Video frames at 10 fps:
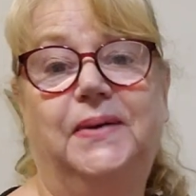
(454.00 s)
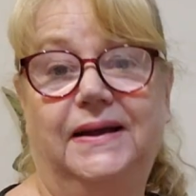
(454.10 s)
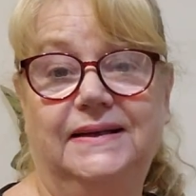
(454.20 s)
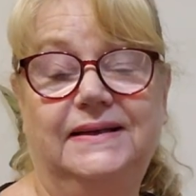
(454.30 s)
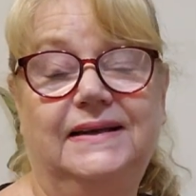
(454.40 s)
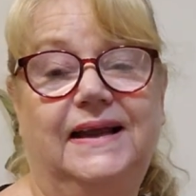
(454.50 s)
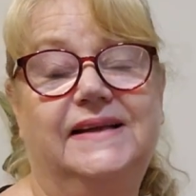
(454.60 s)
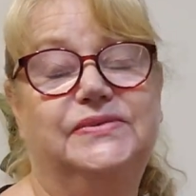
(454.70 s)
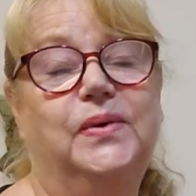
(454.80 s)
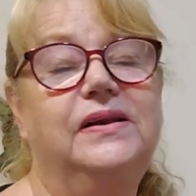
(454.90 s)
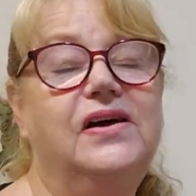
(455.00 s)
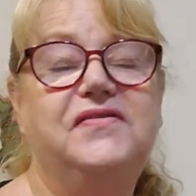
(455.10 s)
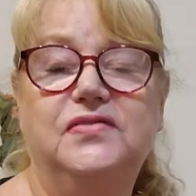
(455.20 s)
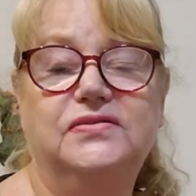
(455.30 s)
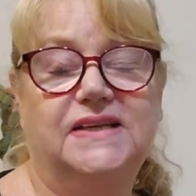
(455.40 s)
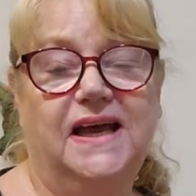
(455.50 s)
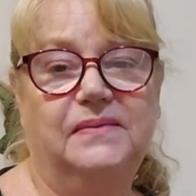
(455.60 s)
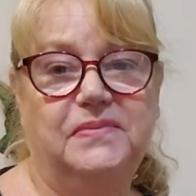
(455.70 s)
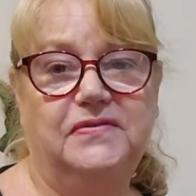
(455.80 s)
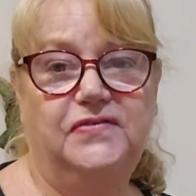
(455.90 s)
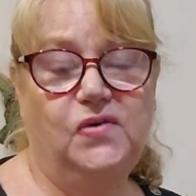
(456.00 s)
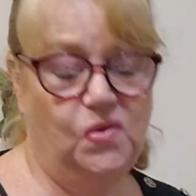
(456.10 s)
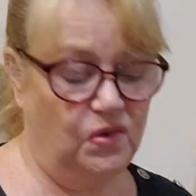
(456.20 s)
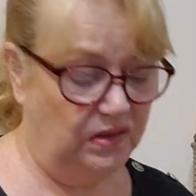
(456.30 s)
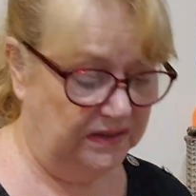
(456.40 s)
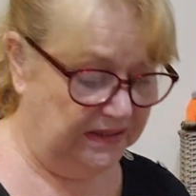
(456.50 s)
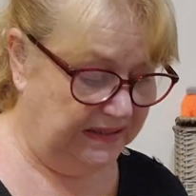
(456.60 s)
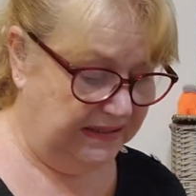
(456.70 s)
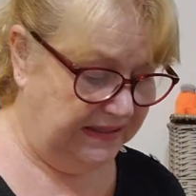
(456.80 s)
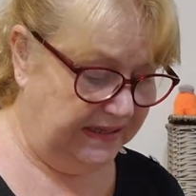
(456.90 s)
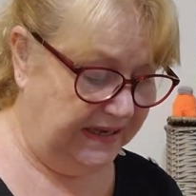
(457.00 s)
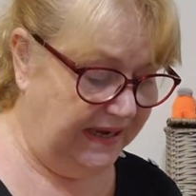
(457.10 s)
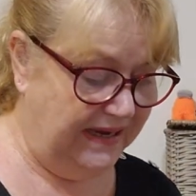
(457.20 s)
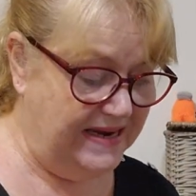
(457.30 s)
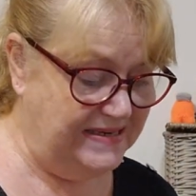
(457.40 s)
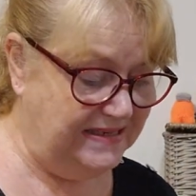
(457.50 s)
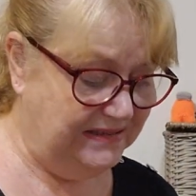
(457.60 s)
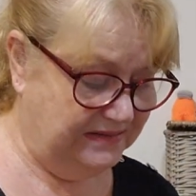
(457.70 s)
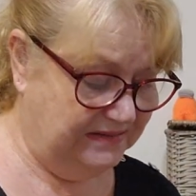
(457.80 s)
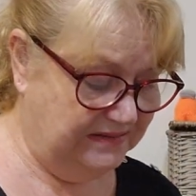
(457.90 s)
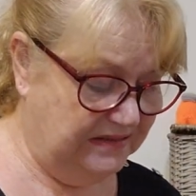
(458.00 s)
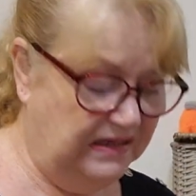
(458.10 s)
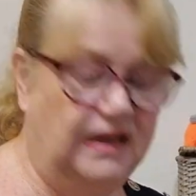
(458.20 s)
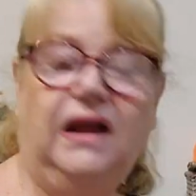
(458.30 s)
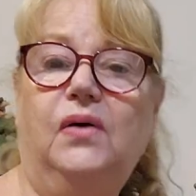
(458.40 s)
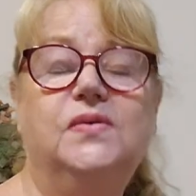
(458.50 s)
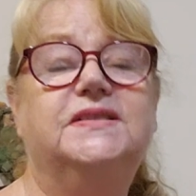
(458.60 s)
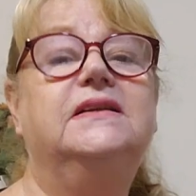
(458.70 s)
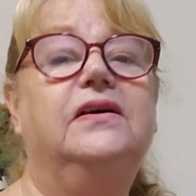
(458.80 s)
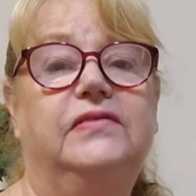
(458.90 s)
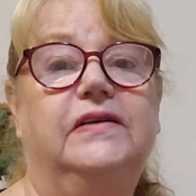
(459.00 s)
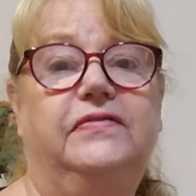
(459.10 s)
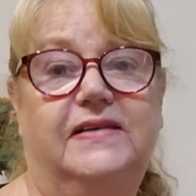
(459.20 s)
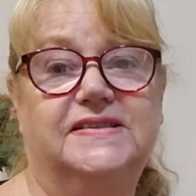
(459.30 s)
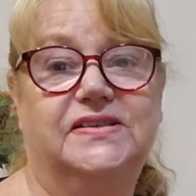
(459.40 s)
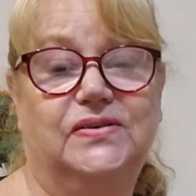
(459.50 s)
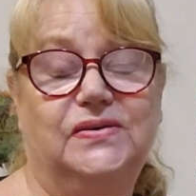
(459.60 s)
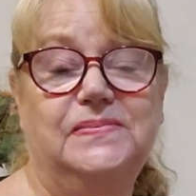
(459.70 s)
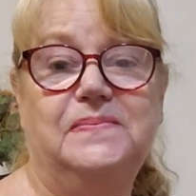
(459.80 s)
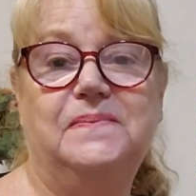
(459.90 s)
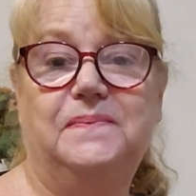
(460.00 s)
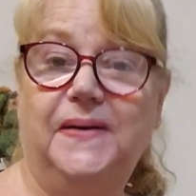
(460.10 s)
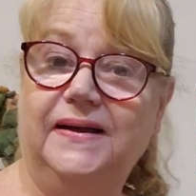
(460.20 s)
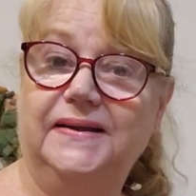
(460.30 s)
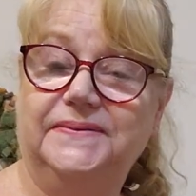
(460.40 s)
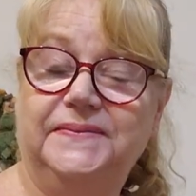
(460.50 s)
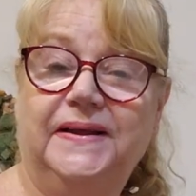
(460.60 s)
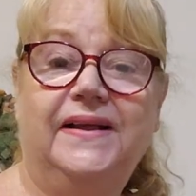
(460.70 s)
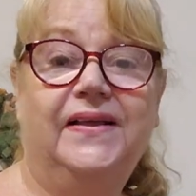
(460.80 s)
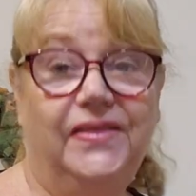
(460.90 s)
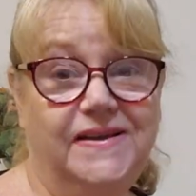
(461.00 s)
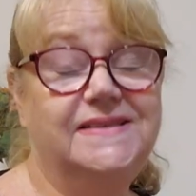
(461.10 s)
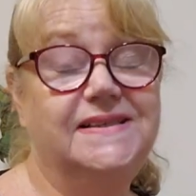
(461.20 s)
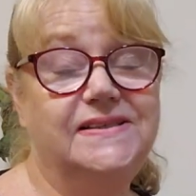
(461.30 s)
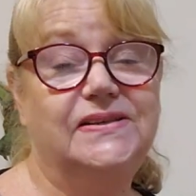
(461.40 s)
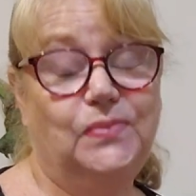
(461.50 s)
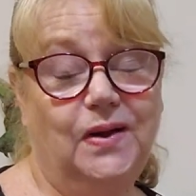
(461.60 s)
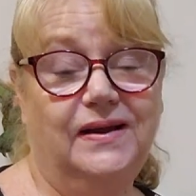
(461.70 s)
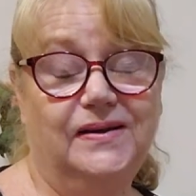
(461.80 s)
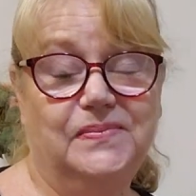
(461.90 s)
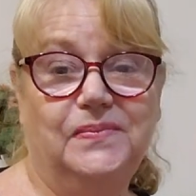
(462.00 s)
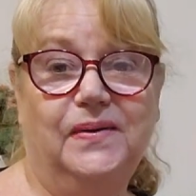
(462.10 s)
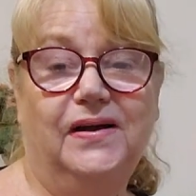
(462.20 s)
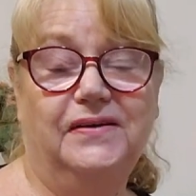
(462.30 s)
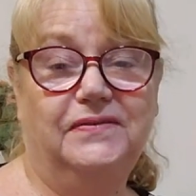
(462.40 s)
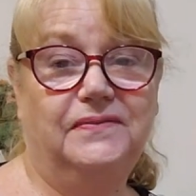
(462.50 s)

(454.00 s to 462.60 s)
one is one I've looked at before and I wasn't overly fussed on, but this is the one my